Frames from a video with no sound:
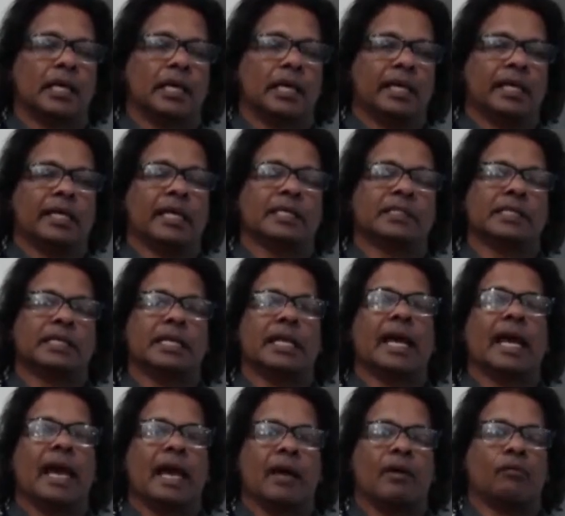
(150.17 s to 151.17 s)
it doesn't
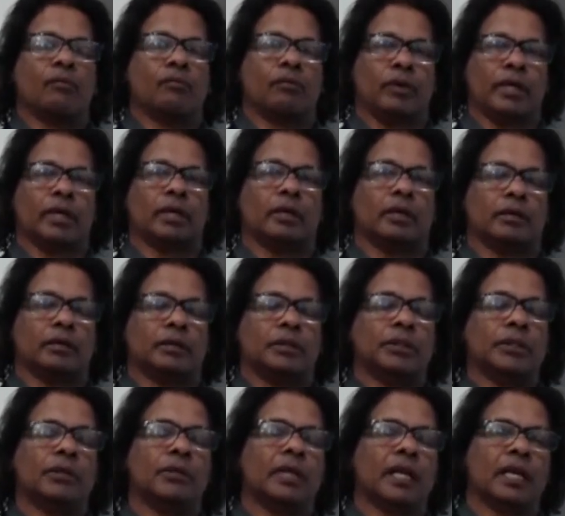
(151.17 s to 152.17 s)
have real
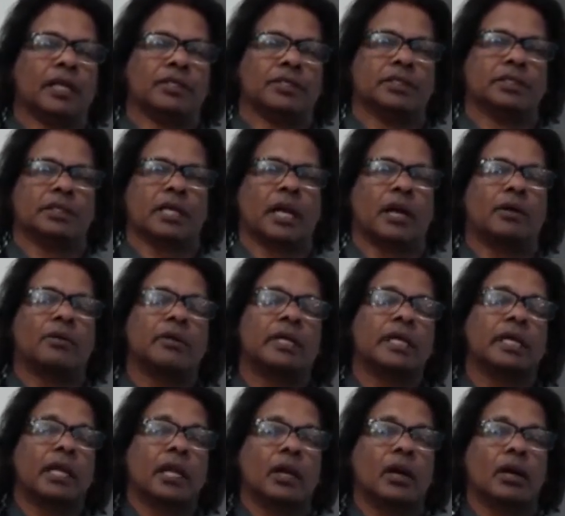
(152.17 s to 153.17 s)
due diligence around it
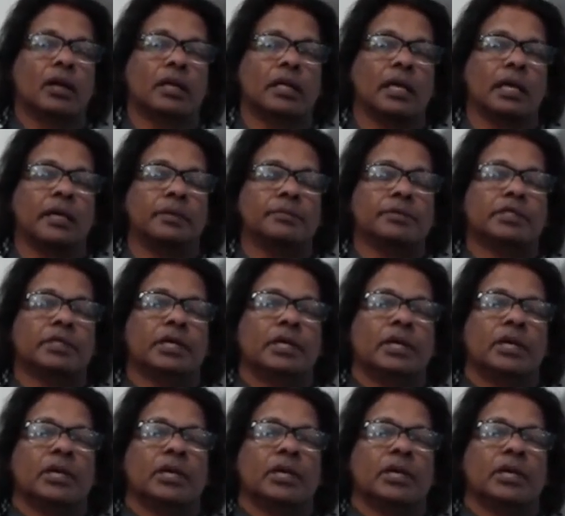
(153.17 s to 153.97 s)
a lot of times.